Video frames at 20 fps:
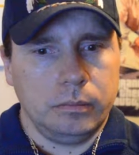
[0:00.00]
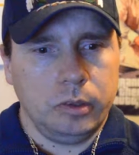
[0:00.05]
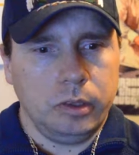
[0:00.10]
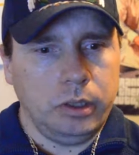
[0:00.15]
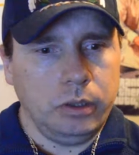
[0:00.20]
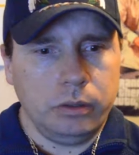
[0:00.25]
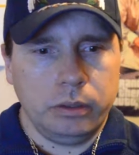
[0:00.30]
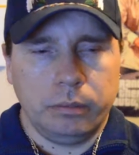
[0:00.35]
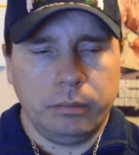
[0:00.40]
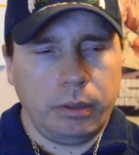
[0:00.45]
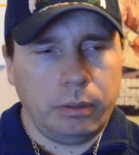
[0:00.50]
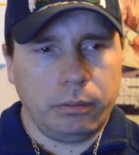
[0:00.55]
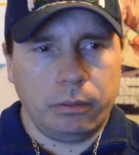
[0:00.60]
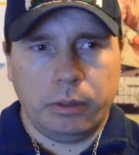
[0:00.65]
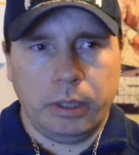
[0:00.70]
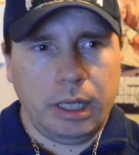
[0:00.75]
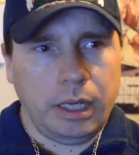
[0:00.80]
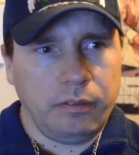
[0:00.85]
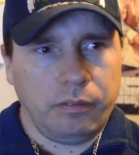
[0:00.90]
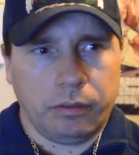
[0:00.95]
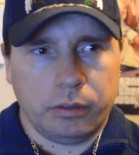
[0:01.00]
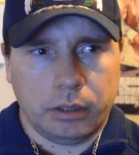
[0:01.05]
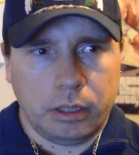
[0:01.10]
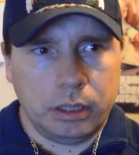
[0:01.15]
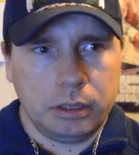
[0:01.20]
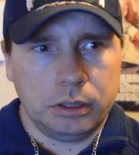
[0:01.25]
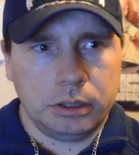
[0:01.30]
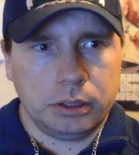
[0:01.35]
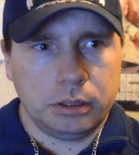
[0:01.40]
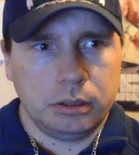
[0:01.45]
Don't even remember what I had for
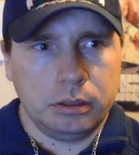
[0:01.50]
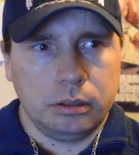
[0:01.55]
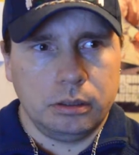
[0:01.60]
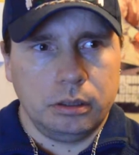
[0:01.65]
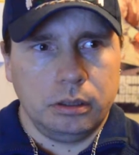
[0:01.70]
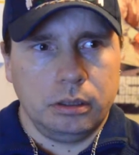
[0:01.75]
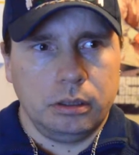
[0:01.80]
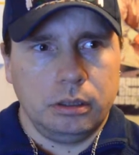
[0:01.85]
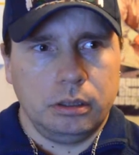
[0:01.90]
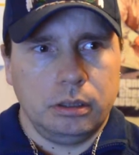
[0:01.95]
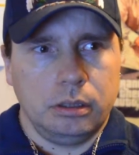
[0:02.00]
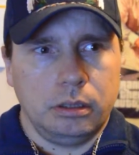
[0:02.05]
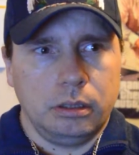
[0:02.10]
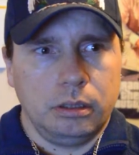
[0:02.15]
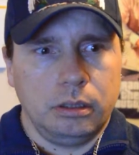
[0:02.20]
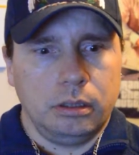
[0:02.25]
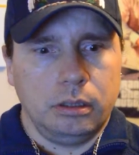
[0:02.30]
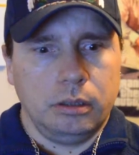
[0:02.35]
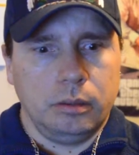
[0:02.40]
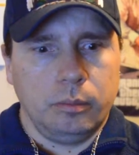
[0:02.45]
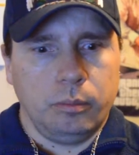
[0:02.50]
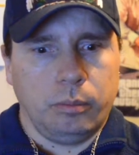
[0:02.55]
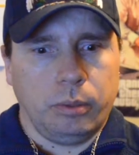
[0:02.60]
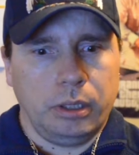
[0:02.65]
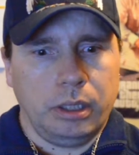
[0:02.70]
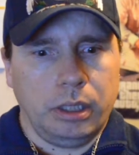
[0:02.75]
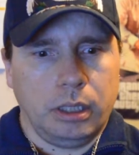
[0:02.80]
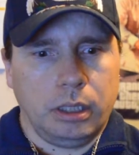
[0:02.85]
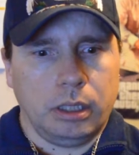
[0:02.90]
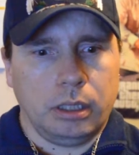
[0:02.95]
lunch.
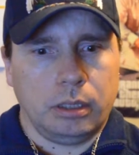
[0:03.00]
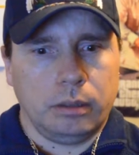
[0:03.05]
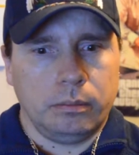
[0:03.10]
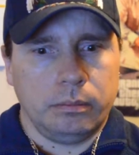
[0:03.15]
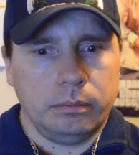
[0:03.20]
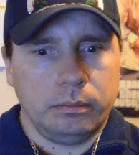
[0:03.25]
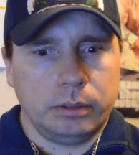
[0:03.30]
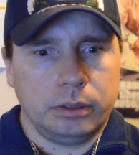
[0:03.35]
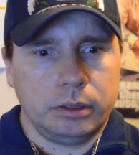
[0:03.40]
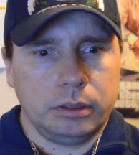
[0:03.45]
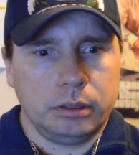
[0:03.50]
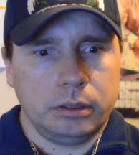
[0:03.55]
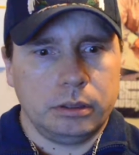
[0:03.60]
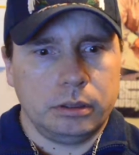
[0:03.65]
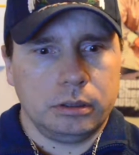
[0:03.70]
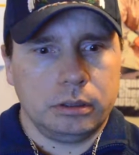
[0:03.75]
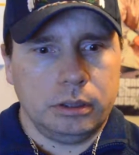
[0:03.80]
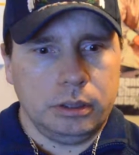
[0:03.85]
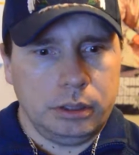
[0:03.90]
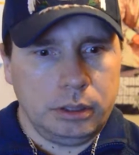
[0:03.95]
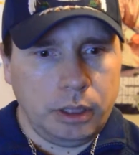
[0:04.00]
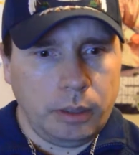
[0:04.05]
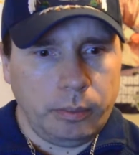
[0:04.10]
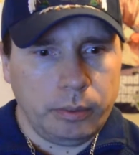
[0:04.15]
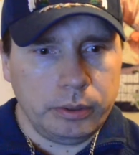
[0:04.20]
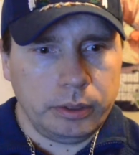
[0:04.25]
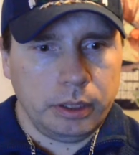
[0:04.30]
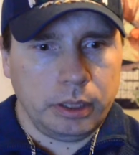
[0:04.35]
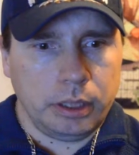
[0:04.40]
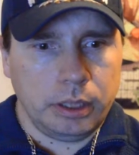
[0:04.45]
But
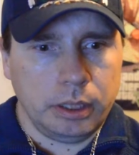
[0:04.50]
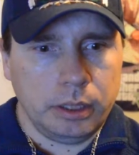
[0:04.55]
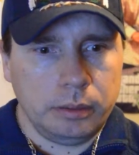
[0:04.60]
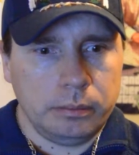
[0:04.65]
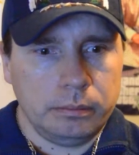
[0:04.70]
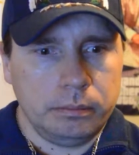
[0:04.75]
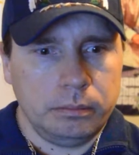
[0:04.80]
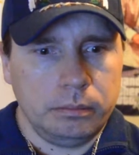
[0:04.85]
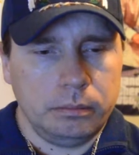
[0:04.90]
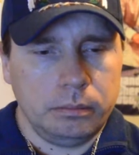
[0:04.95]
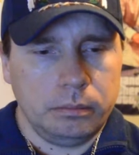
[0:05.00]
supper time.